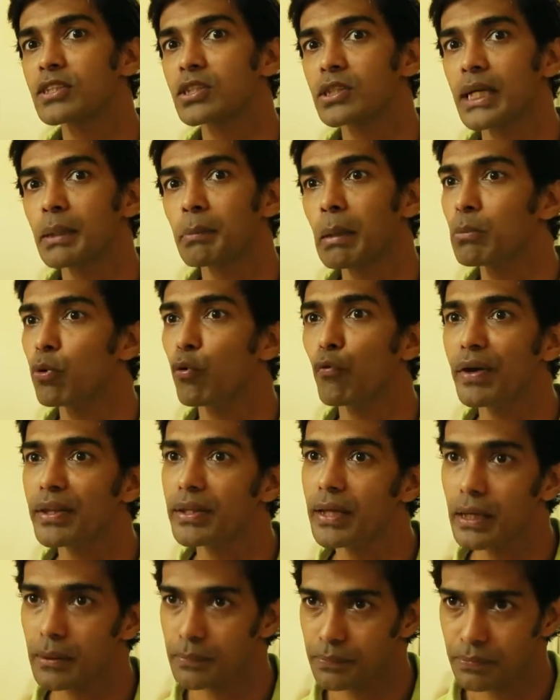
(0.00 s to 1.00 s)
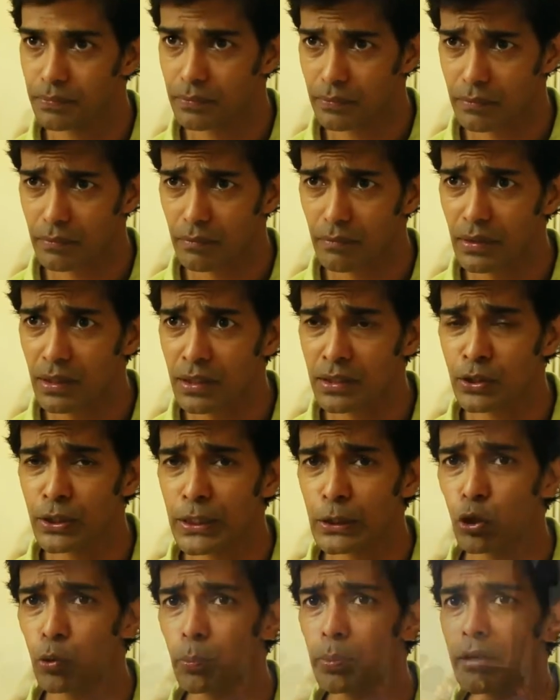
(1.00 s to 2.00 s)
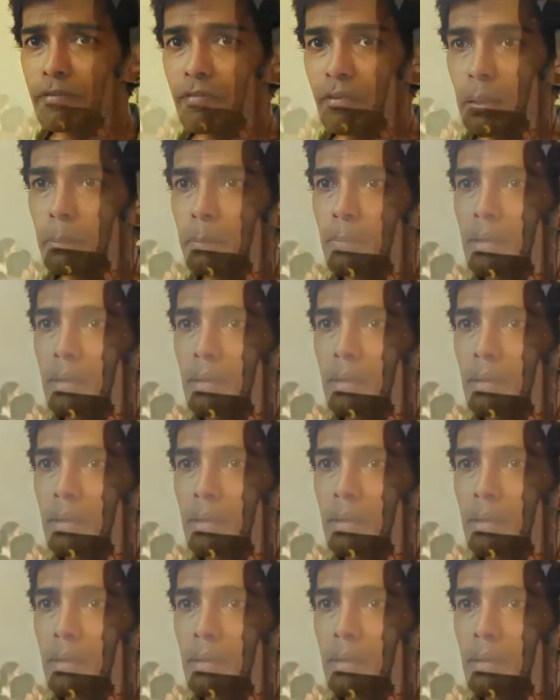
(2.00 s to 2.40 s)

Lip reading: screen my movie there. So it could be a film